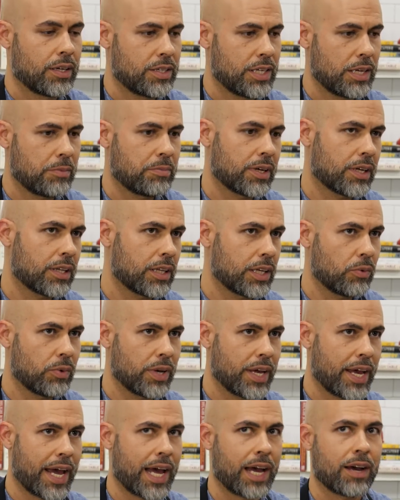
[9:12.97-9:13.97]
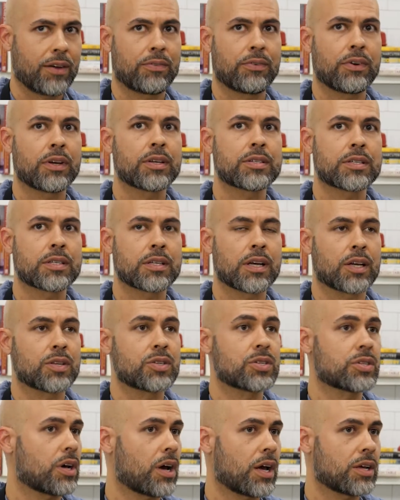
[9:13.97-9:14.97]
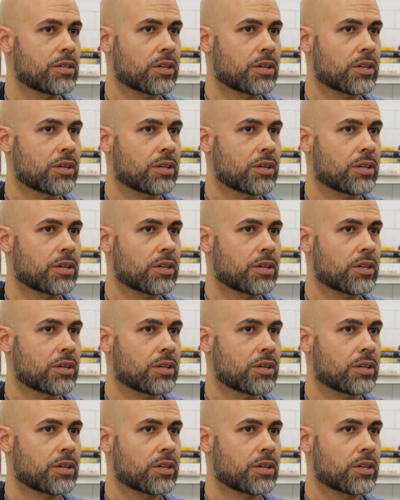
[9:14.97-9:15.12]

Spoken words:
typically we have a sauce